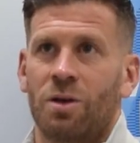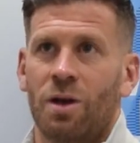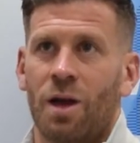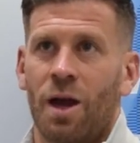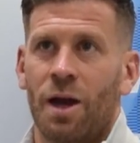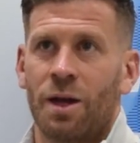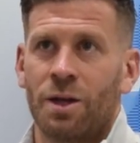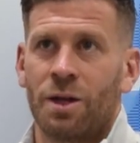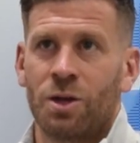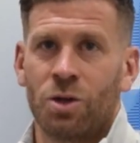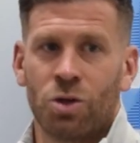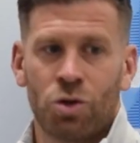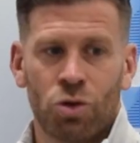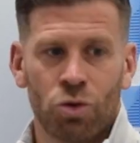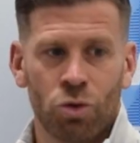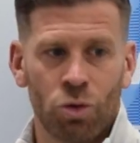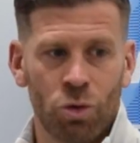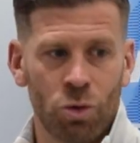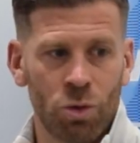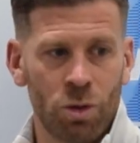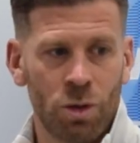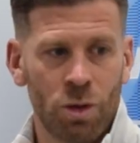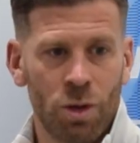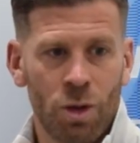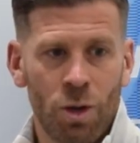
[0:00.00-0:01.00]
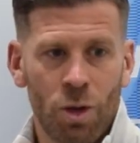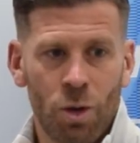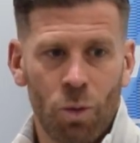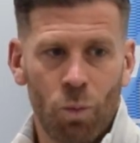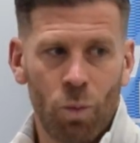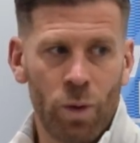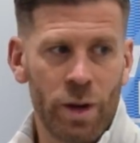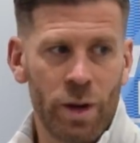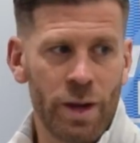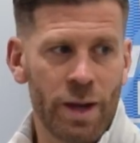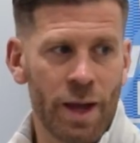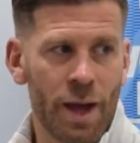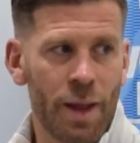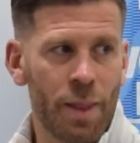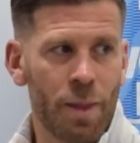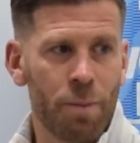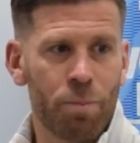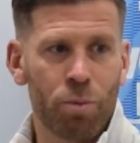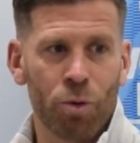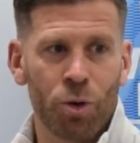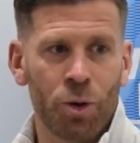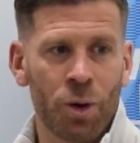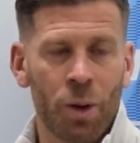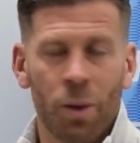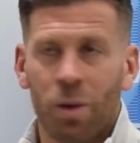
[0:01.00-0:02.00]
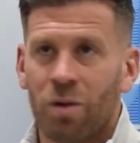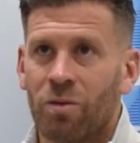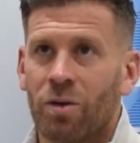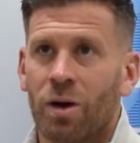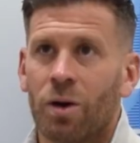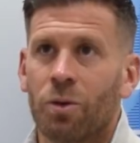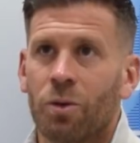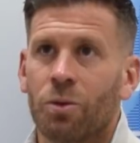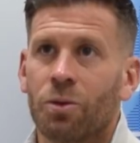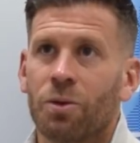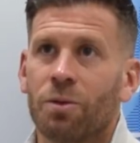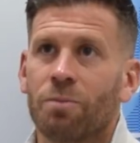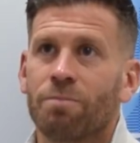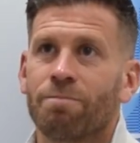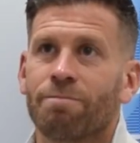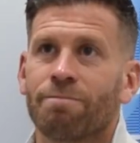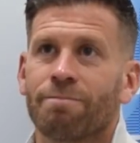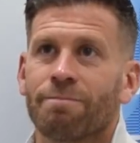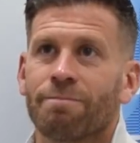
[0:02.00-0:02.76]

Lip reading: to go and ensure we get the Bruno of old.